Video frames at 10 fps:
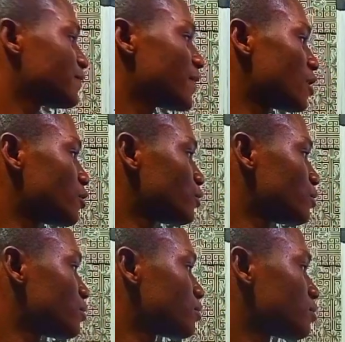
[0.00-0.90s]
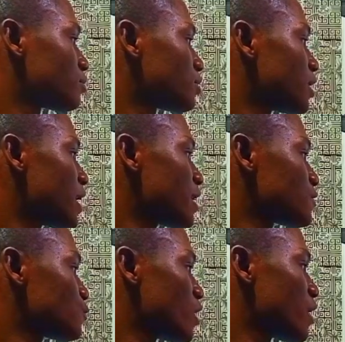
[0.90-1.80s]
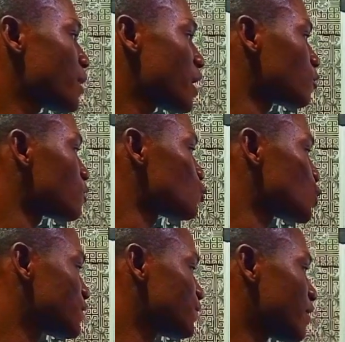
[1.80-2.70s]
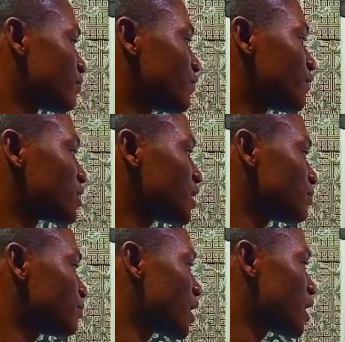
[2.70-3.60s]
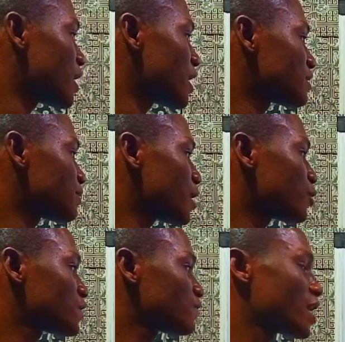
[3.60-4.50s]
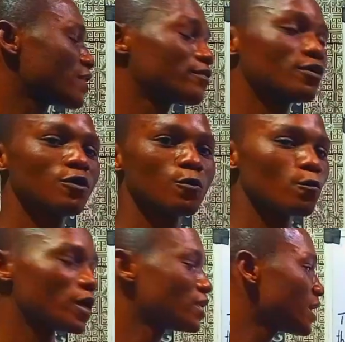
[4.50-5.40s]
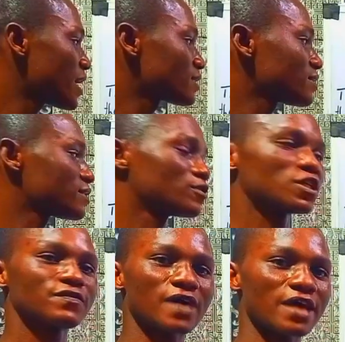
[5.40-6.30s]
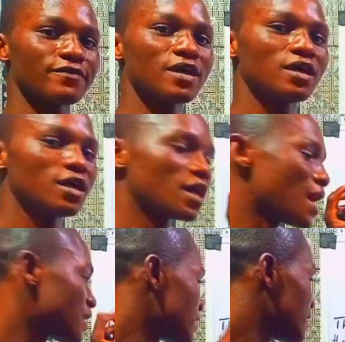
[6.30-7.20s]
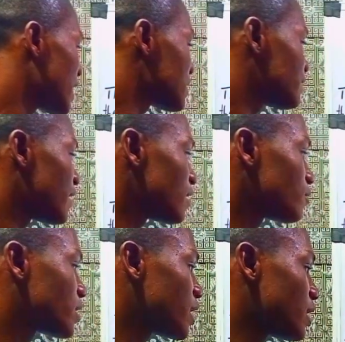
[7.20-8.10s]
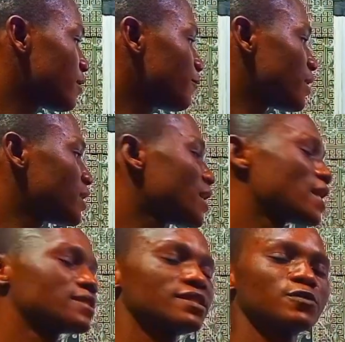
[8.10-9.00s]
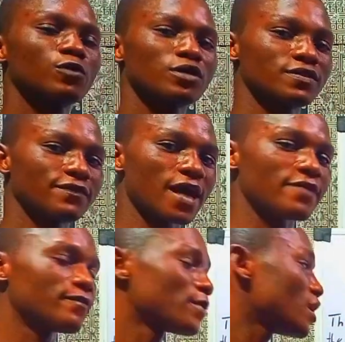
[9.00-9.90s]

value x squared minus 25 divided by x minus 5 when x is not 5, and it takes value k when x is what, 5.